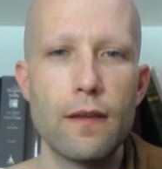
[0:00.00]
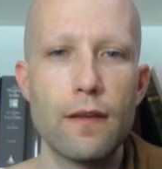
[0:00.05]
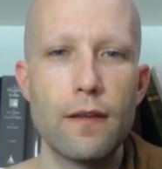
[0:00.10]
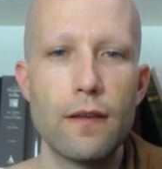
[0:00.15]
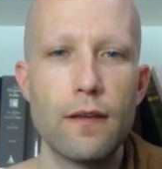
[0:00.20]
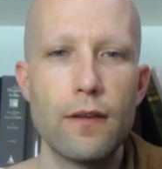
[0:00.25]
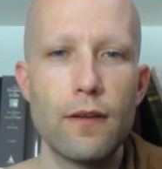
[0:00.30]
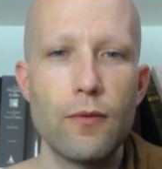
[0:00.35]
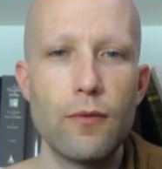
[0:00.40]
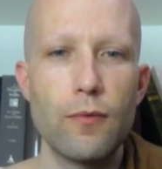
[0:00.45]

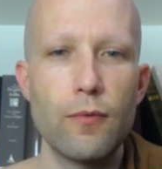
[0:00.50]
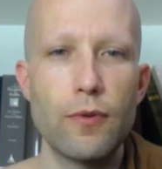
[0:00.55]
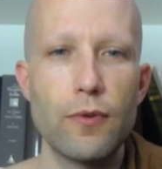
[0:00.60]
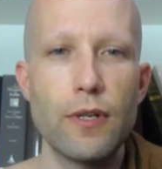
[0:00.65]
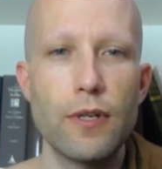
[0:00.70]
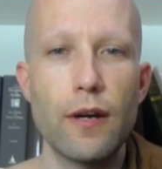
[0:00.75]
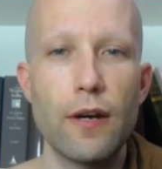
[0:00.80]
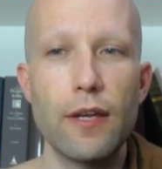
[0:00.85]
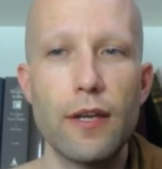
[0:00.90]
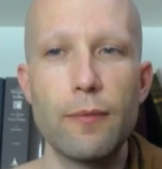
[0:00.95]
What we're
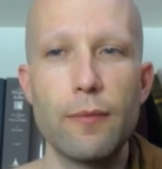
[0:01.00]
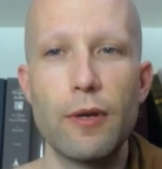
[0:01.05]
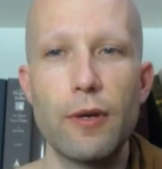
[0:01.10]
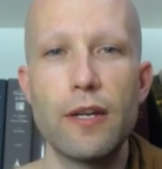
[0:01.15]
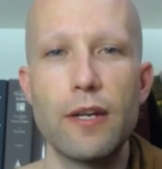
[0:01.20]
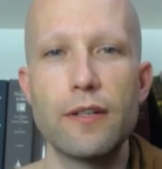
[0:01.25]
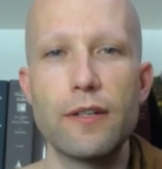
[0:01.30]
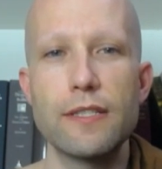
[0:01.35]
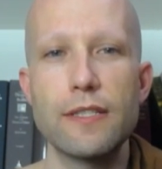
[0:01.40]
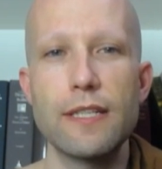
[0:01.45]
talking about here is
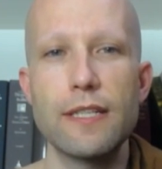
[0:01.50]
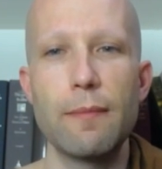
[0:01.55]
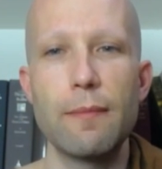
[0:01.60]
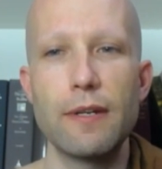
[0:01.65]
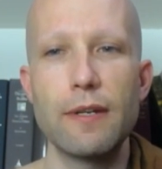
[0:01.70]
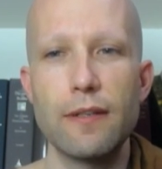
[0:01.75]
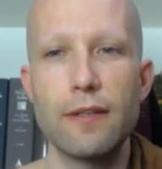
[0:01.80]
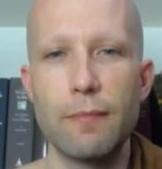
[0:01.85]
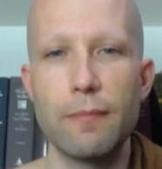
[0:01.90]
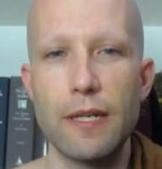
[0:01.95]
samatha
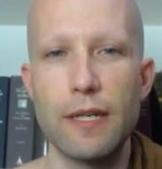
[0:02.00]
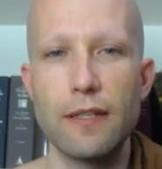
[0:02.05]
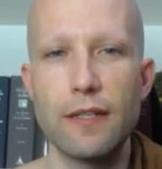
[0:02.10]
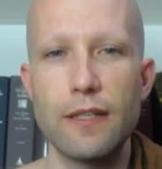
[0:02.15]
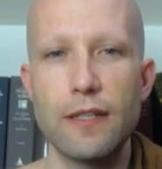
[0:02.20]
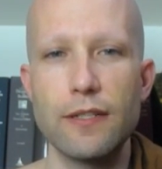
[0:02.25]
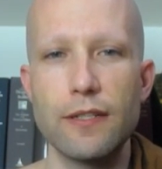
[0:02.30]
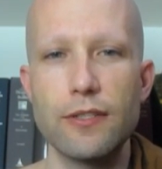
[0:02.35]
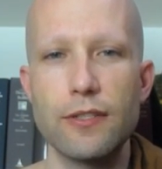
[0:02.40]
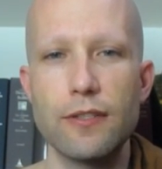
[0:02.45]

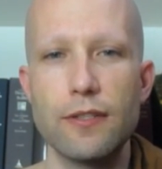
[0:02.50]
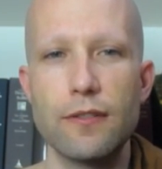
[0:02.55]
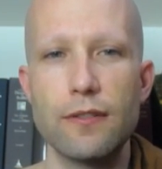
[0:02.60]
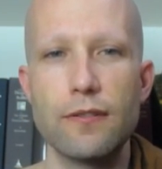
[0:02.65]
meditation.